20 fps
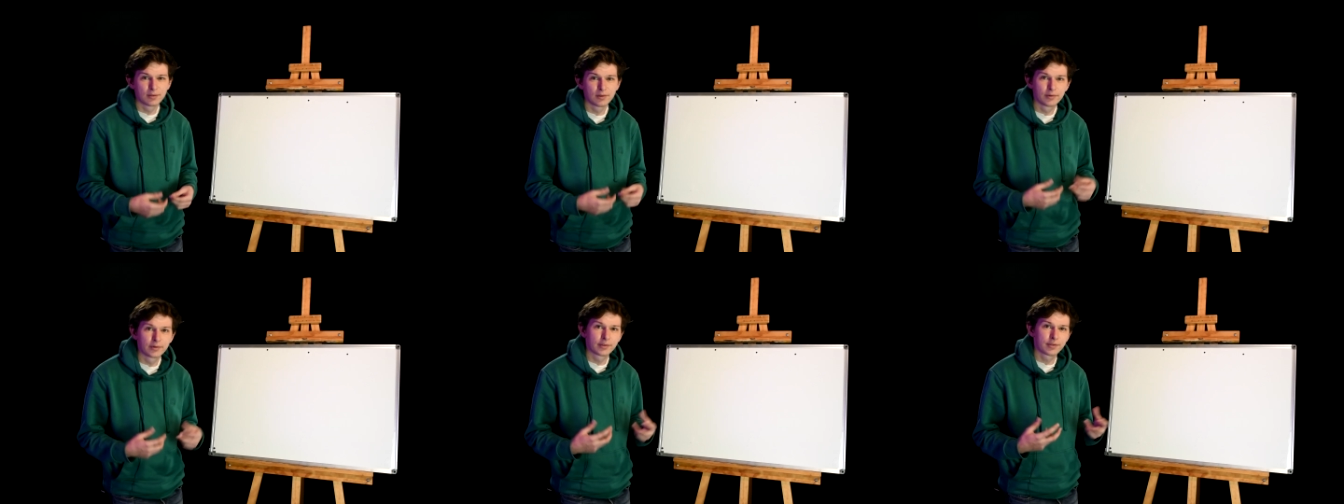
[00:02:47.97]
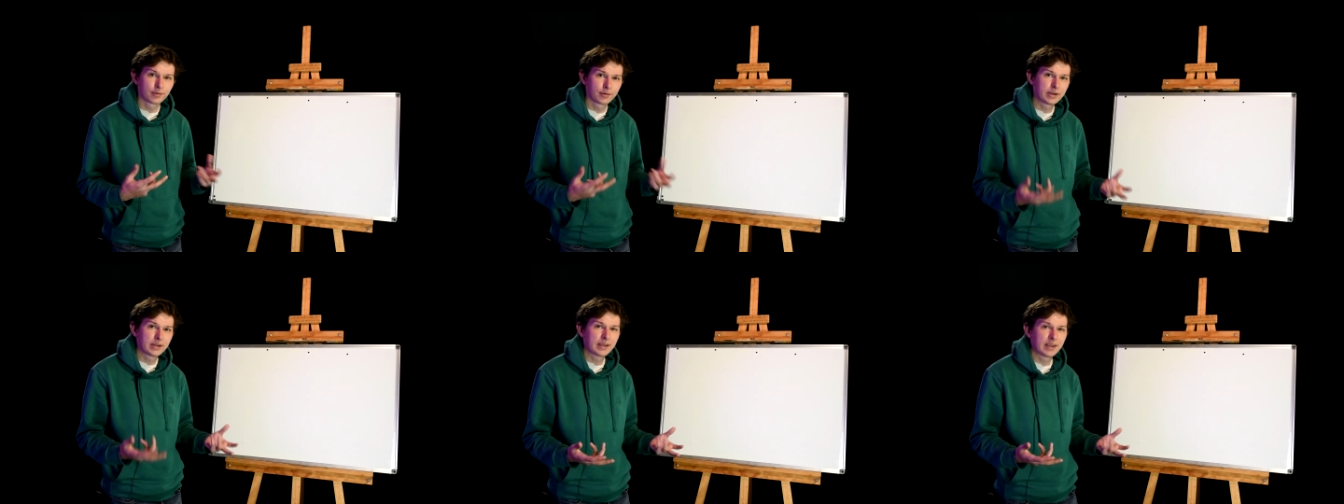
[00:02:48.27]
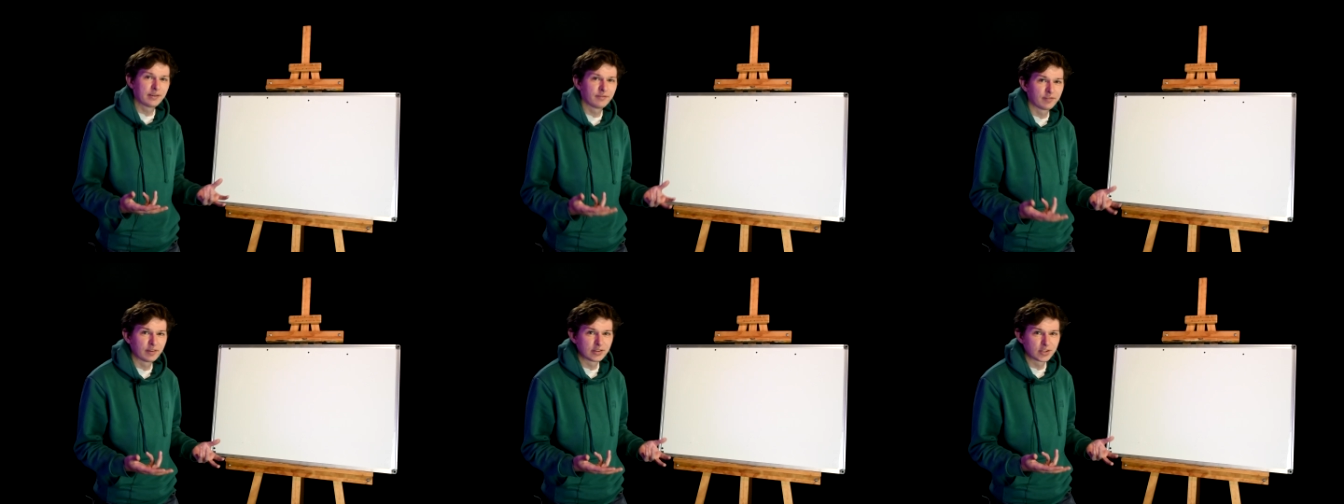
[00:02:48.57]
there are three
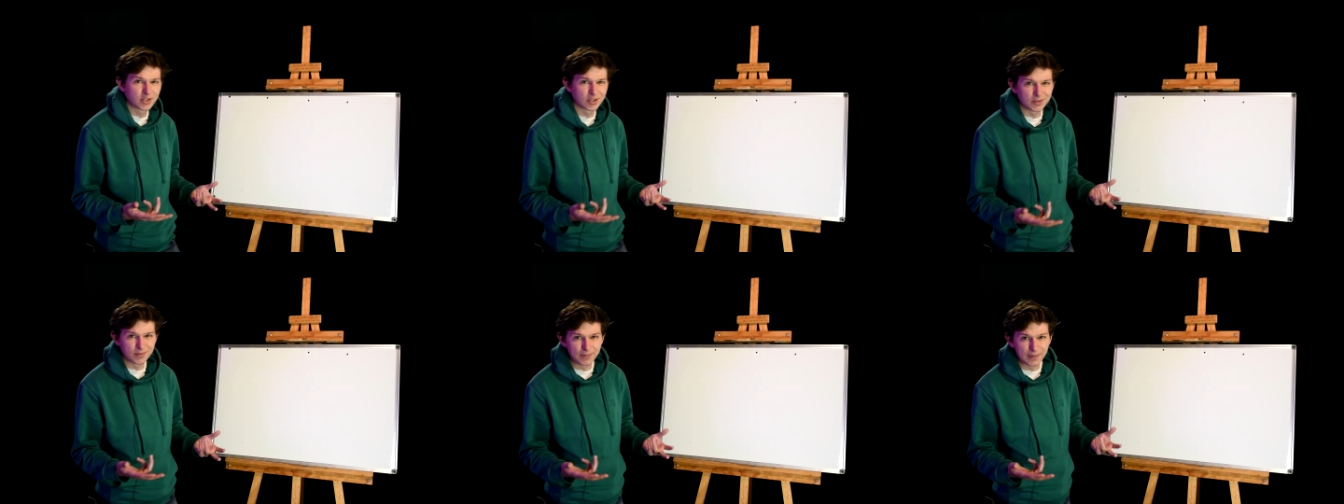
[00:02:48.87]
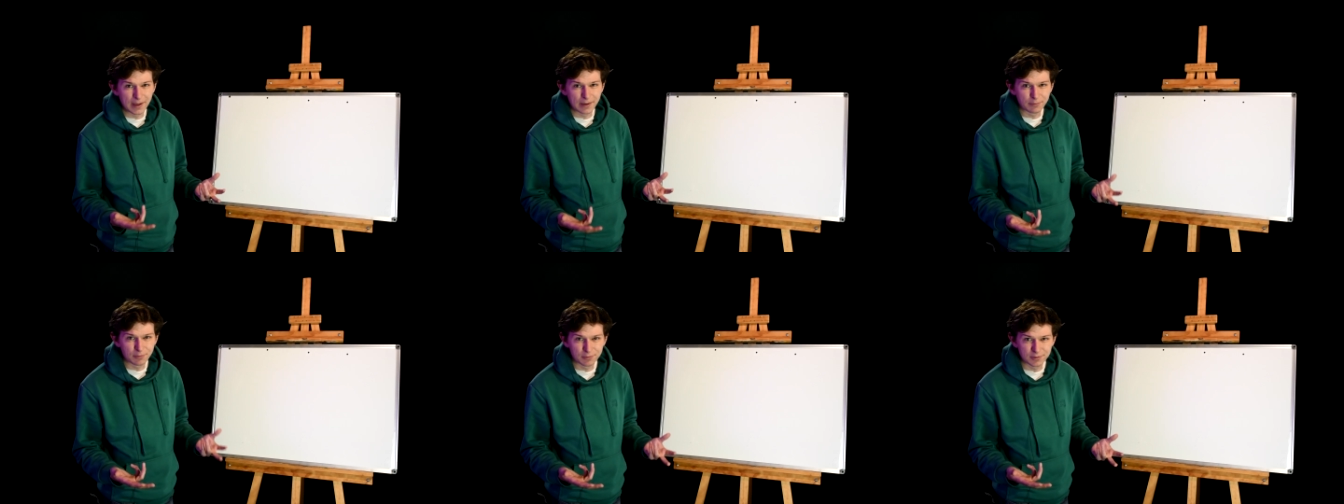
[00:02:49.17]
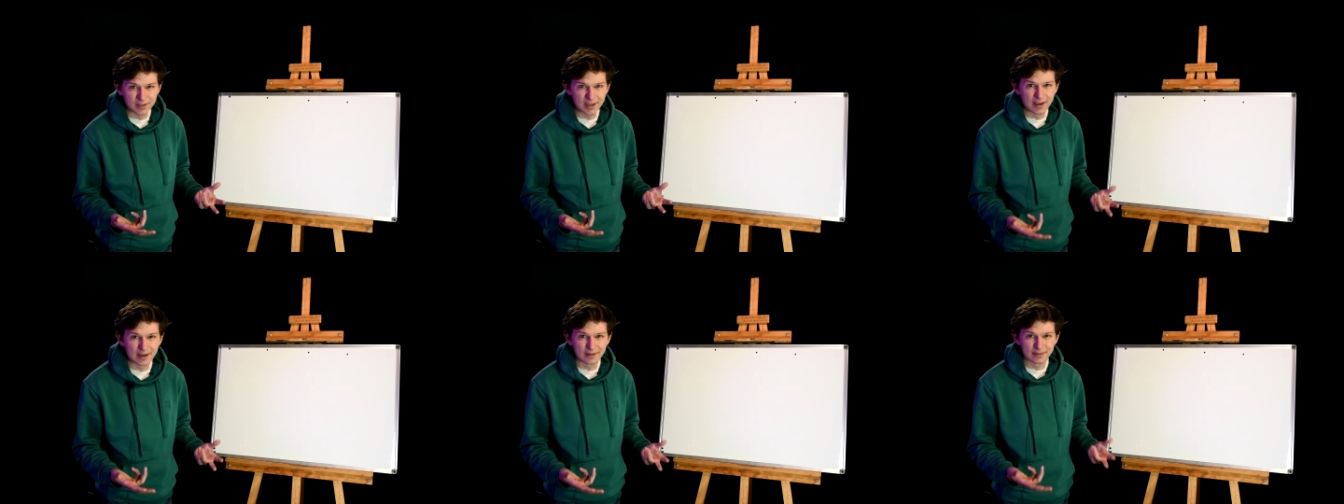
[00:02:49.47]
key features with April
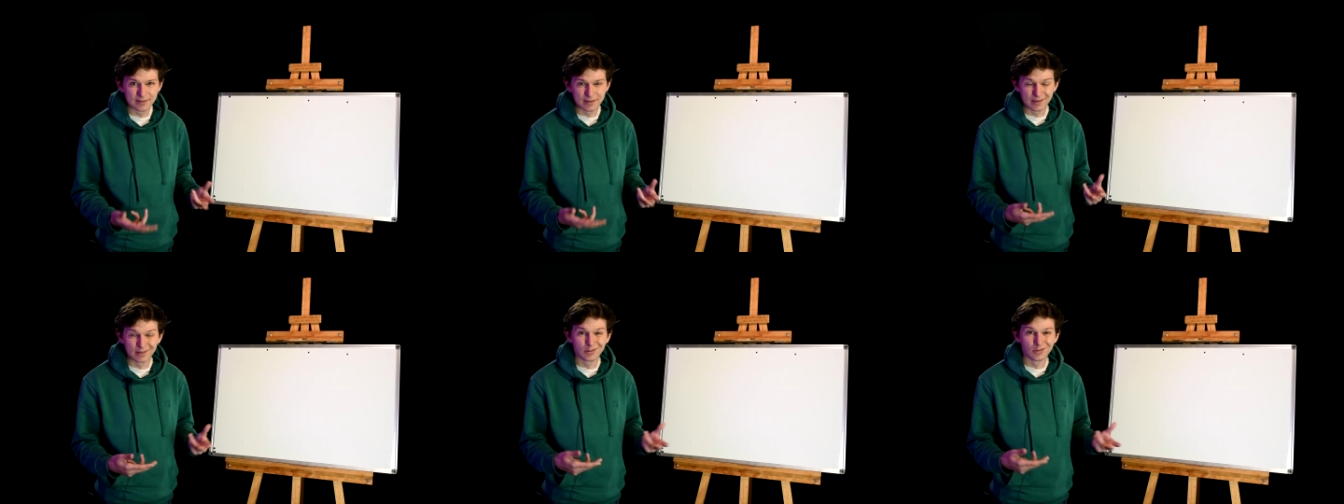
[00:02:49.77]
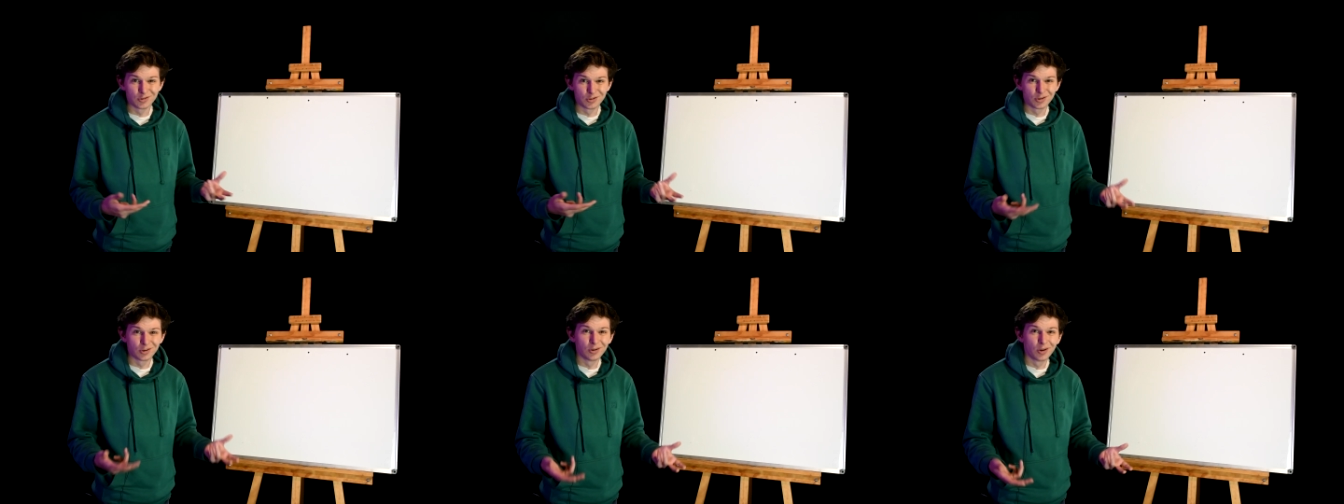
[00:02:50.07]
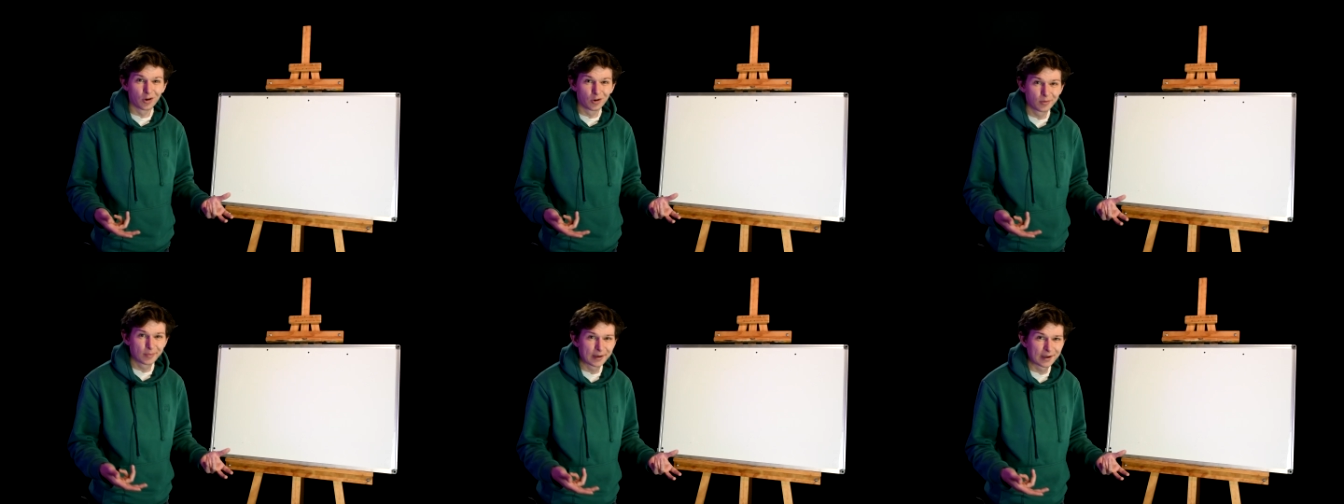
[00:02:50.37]
tags that you should
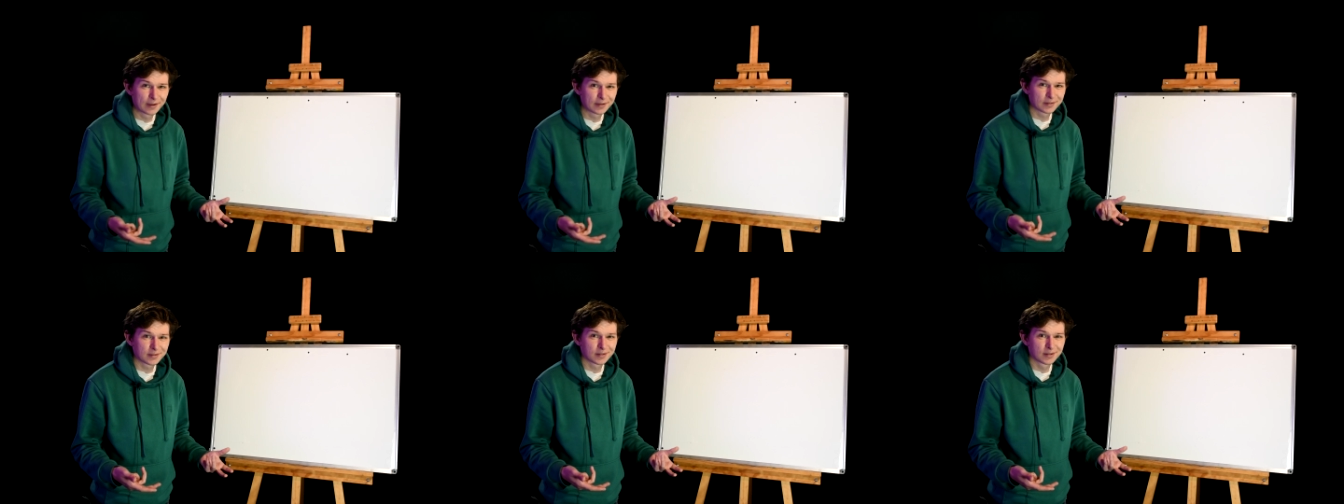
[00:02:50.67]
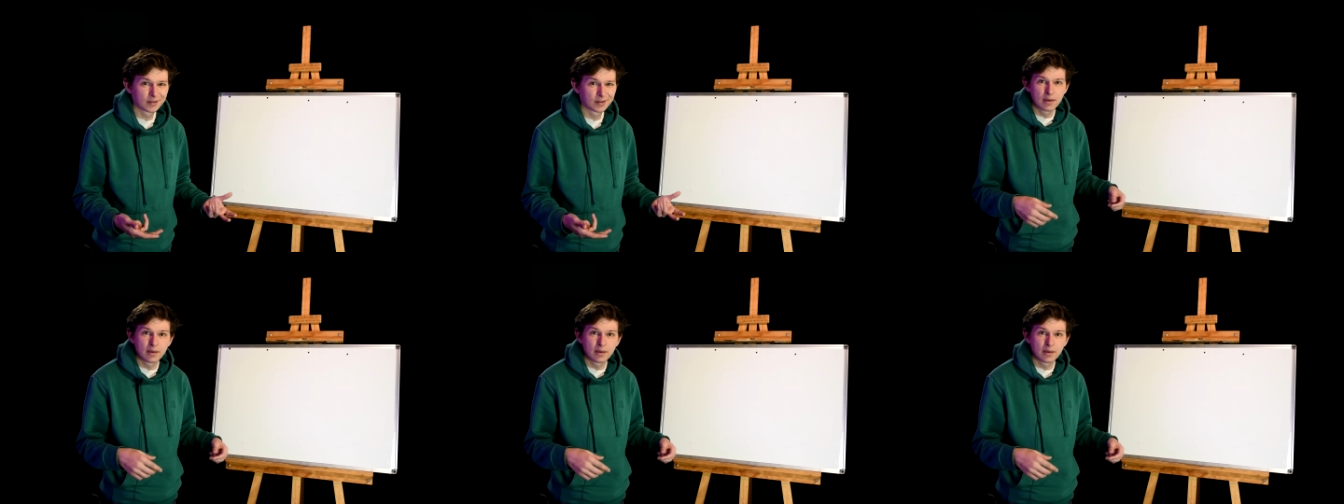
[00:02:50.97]
know about.